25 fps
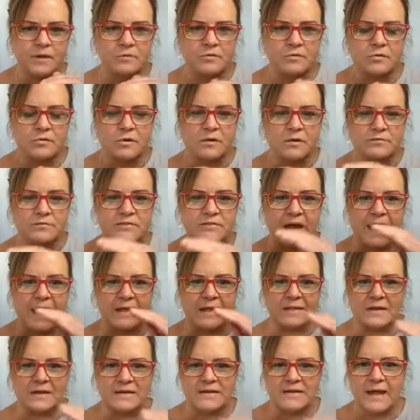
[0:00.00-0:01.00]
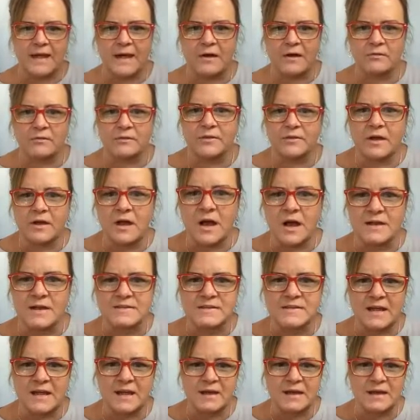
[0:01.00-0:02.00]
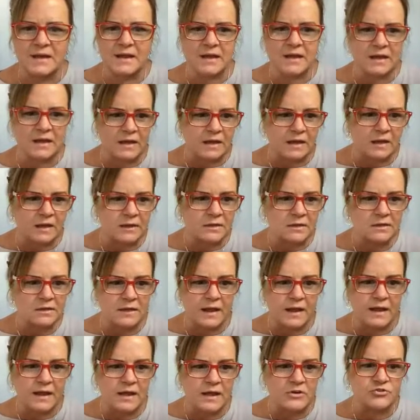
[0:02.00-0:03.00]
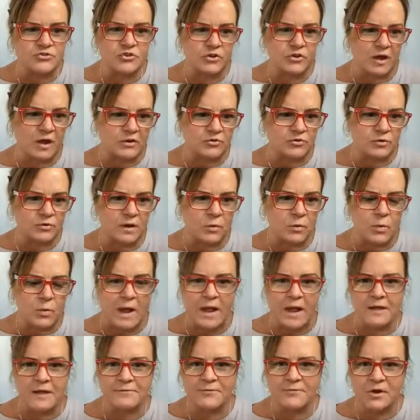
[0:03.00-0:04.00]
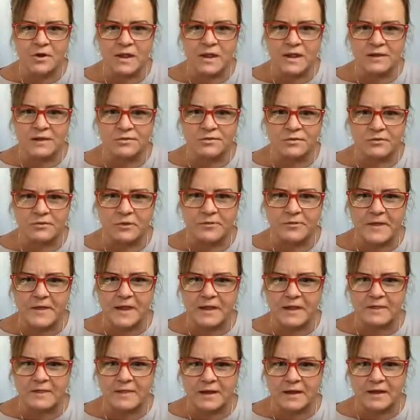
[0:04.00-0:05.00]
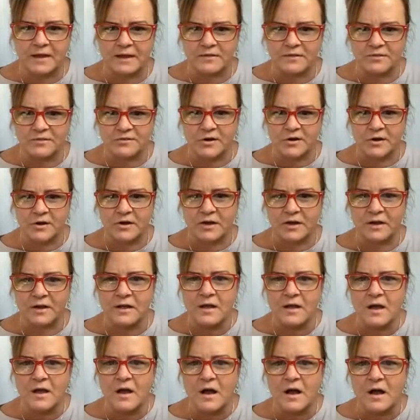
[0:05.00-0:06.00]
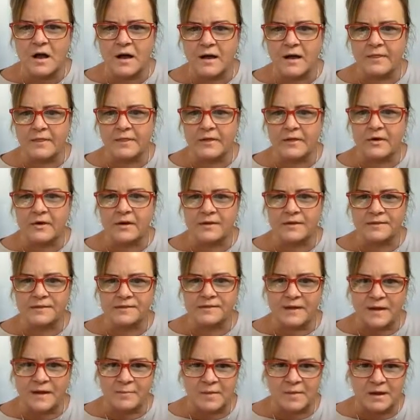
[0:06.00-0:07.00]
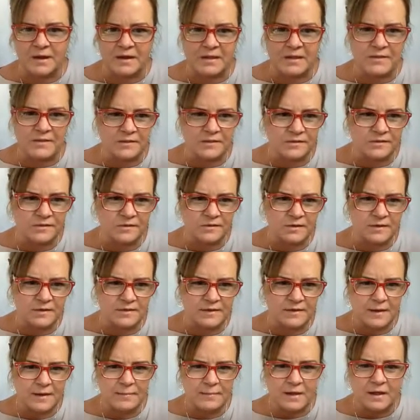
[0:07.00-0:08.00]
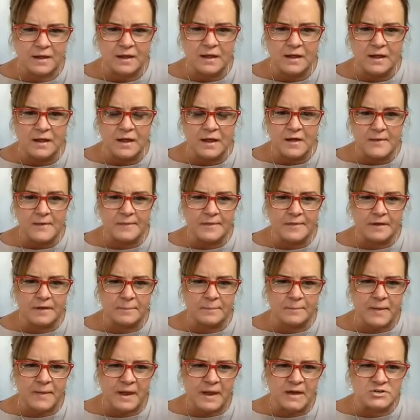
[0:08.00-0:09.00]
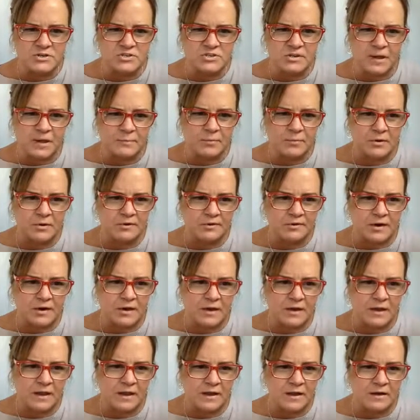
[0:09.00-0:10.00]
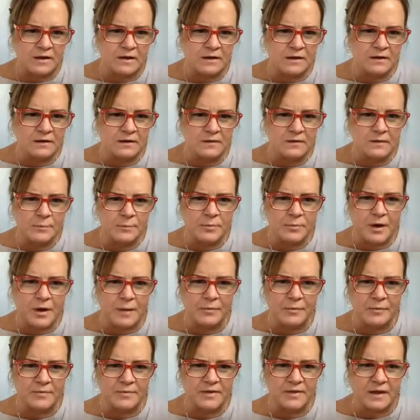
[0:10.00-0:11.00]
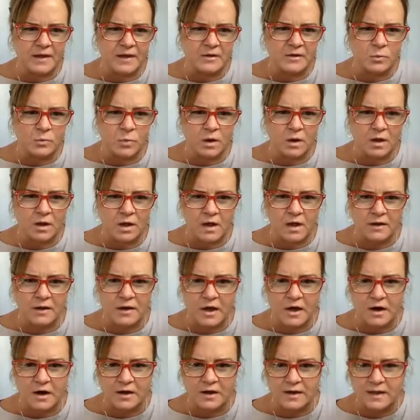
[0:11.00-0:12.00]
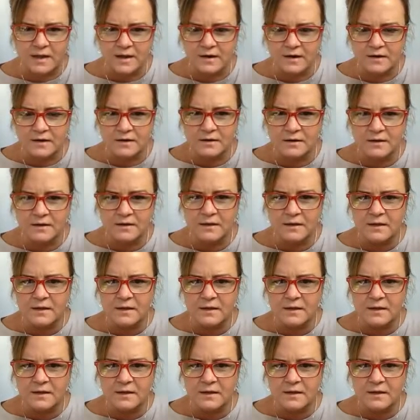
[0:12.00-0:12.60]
sort of dialing down the content in a introductory way for kids so that they can then get started on their assignment. And this is their assignment. The page numbers are here. The problems they need to work on are here.